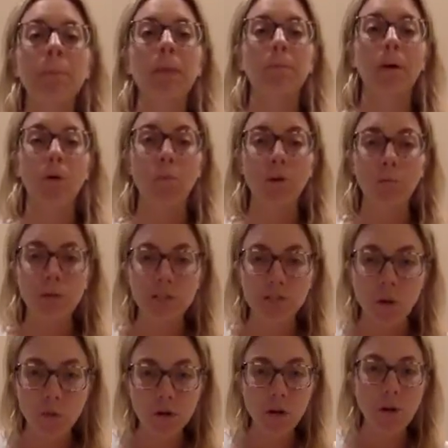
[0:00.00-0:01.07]
But when we
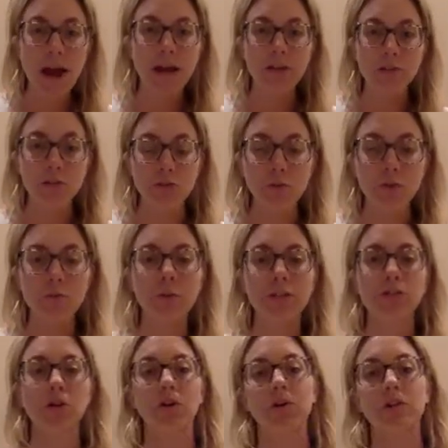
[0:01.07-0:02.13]
don't know how to do it, we
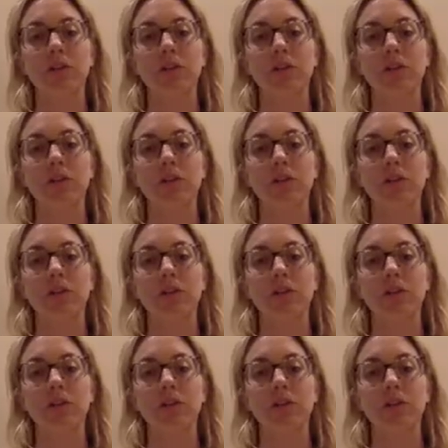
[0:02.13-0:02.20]
turn